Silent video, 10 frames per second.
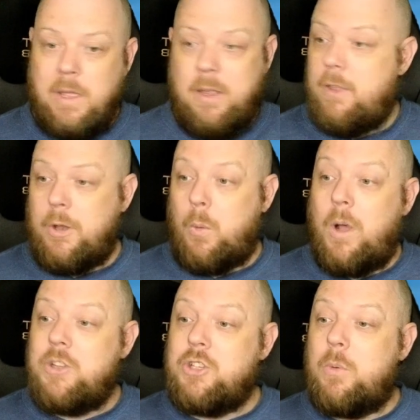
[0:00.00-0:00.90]
There was
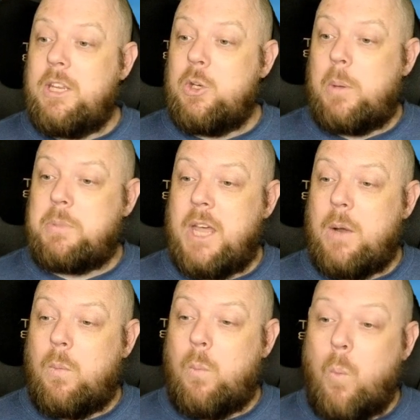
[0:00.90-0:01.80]
no need to upset
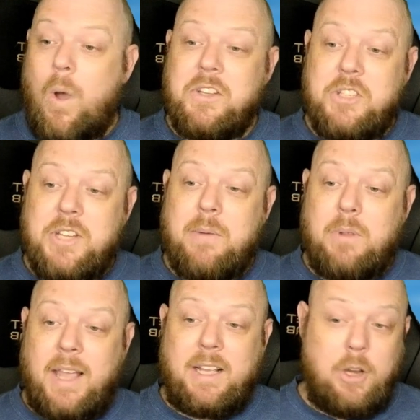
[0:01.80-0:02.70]
what sounded
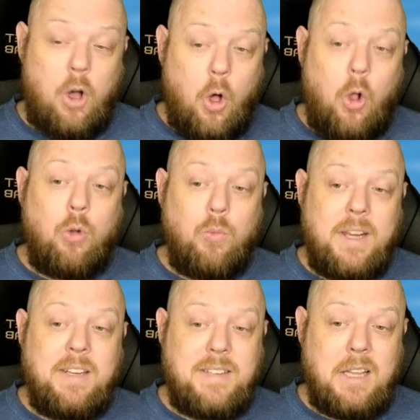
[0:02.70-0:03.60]
like an already
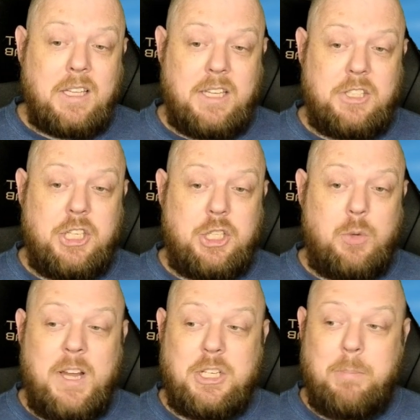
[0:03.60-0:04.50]
delicate
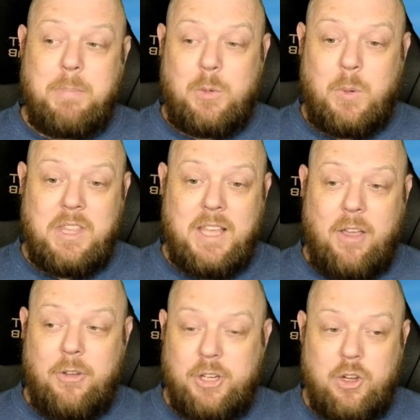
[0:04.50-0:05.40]
situation between the other
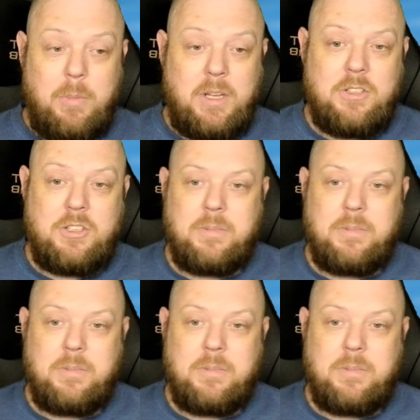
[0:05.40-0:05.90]
humans.